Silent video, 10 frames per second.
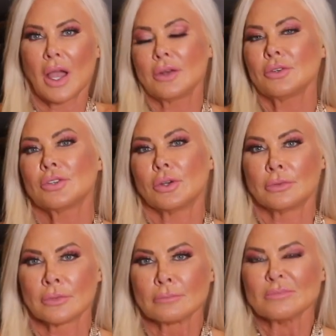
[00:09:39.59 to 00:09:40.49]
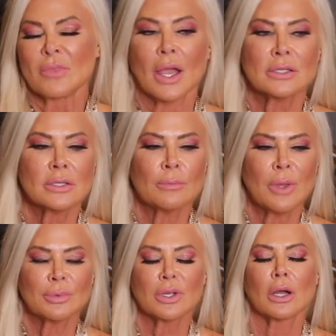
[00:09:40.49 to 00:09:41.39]
I do too. And some
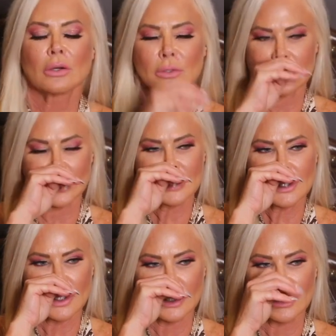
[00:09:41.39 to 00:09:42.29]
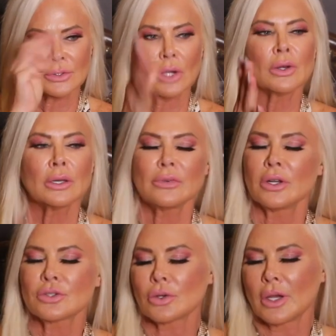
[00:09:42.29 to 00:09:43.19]
people go, Teresa, you don't even
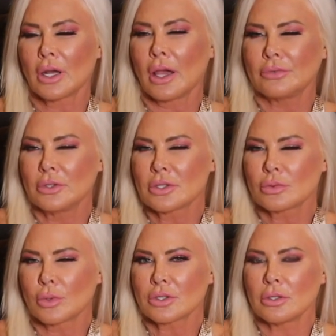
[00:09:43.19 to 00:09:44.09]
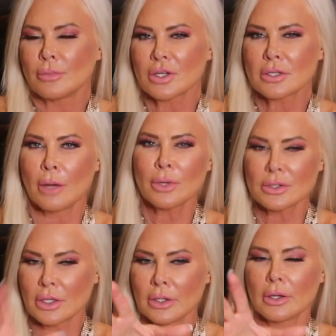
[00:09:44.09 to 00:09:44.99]
enjoy life. You just work too much. I'm
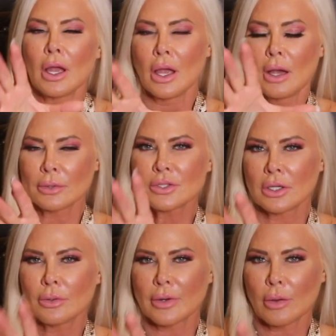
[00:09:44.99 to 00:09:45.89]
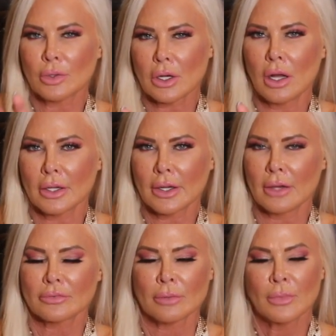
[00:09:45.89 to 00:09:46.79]
going to tell you where that workaholic
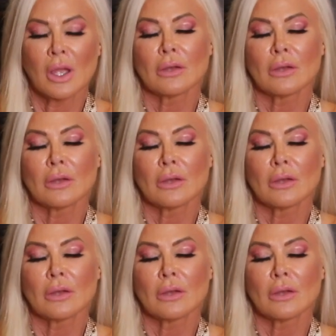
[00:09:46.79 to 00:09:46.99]
came from.